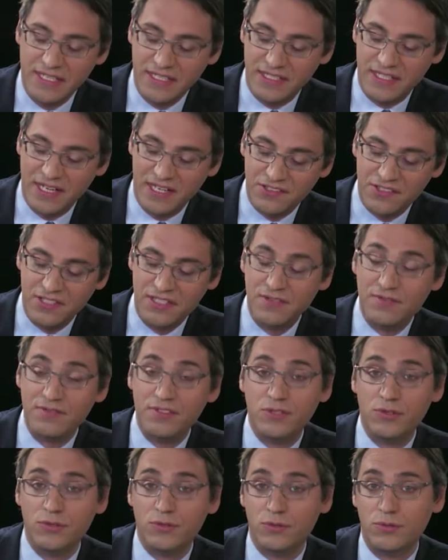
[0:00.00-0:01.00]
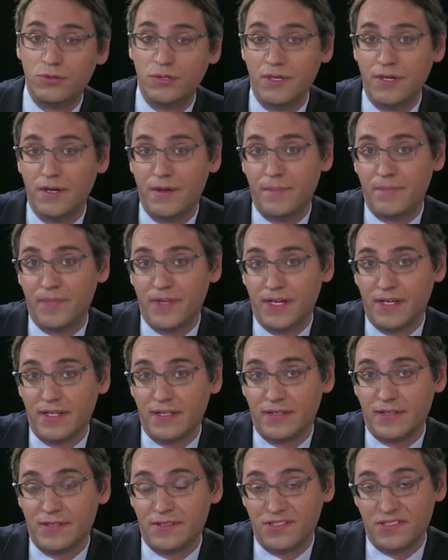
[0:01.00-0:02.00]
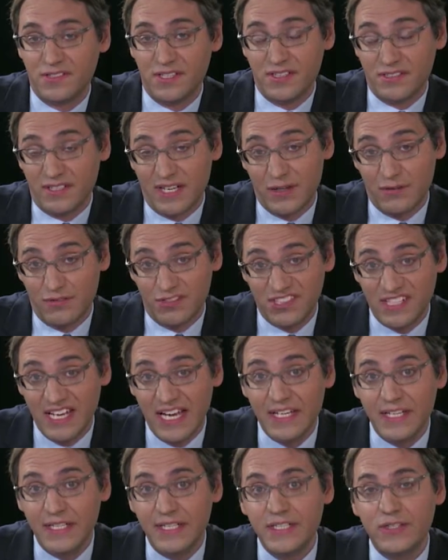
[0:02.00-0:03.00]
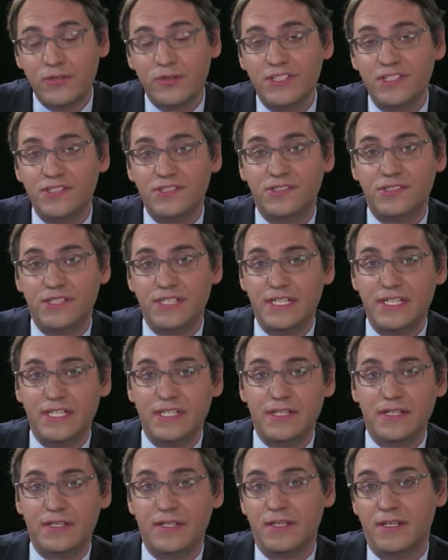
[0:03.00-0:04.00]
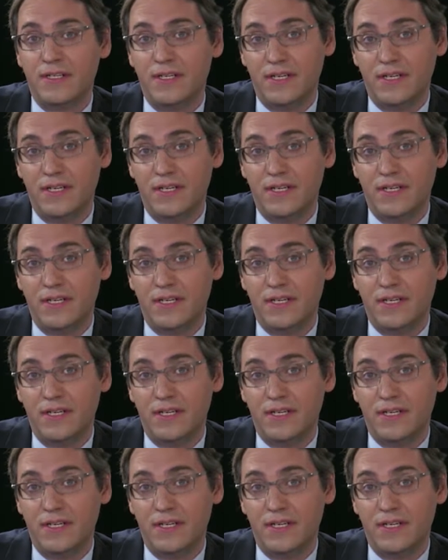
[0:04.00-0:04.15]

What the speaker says: does give you kind of a slight increase in